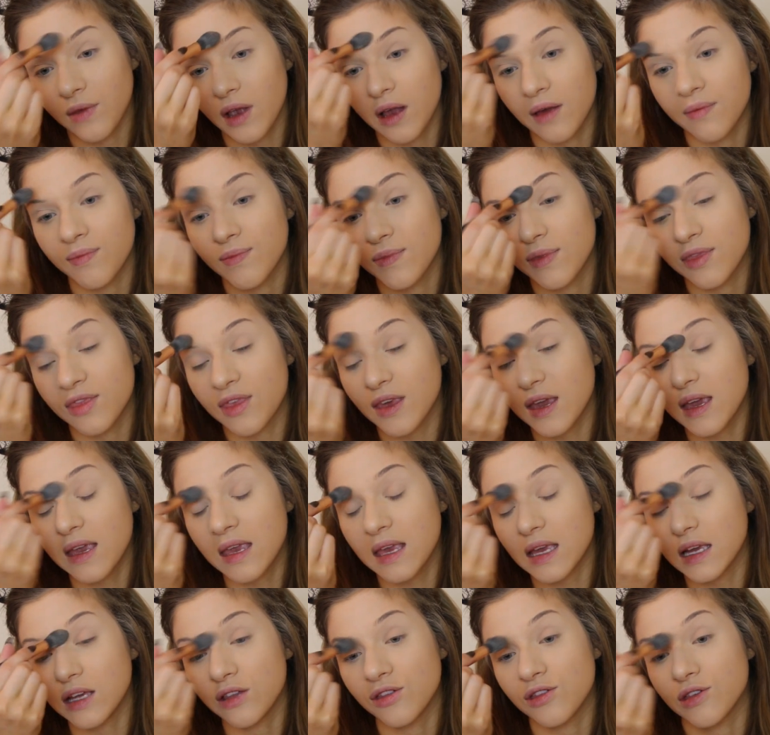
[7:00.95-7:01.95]
I'm
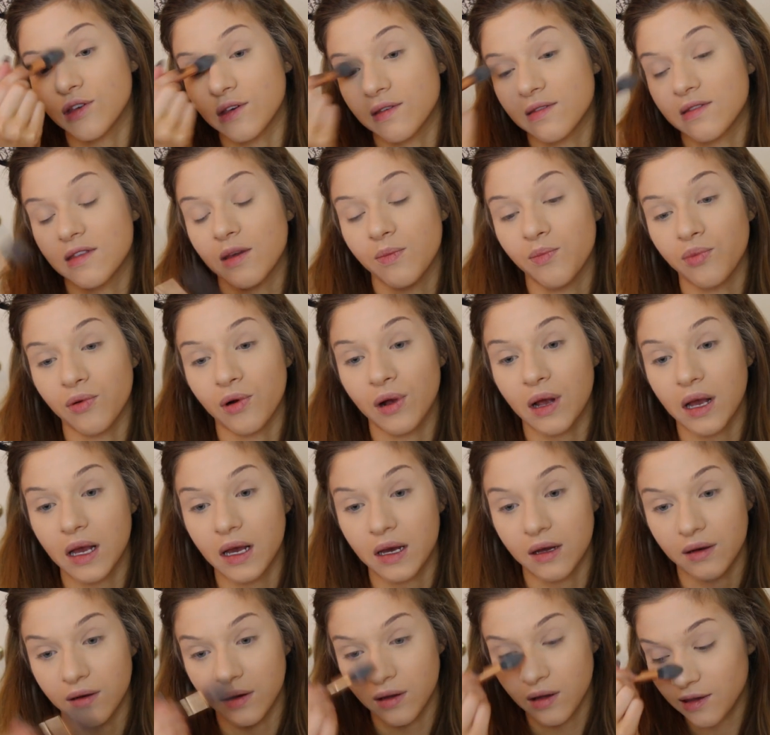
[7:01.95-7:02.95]
thinking just a
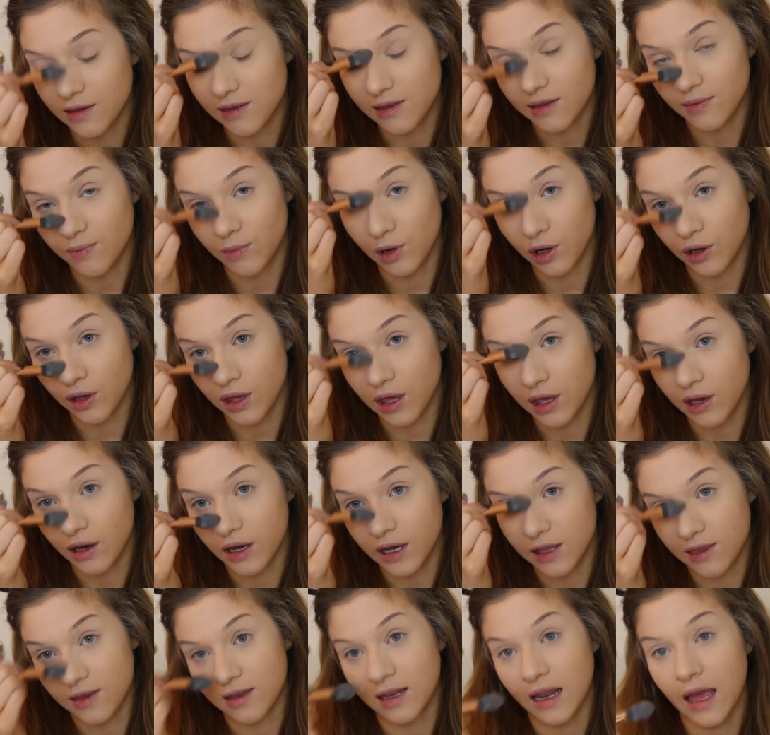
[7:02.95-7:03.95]
brown smoky
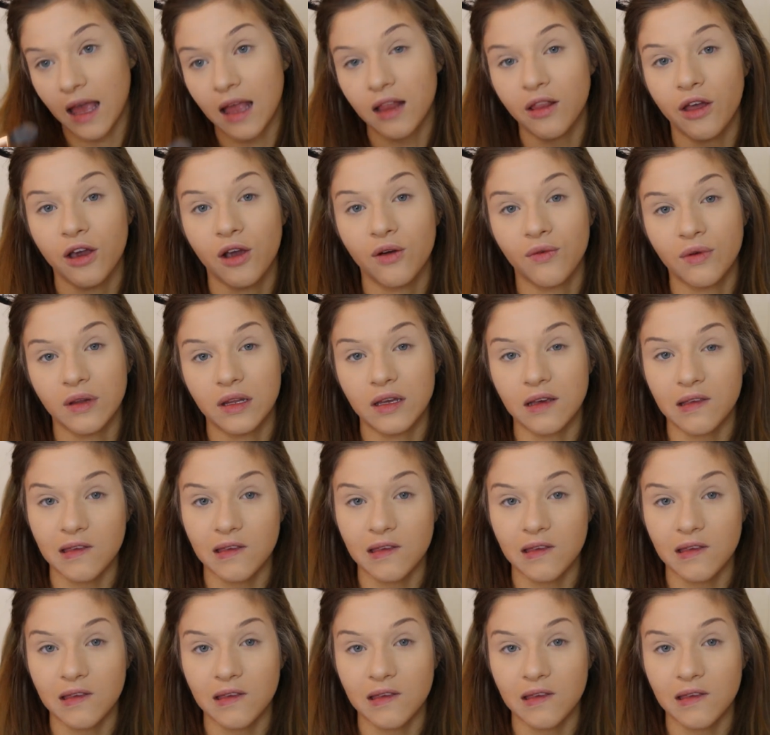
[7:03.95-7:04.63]
eye today, like a really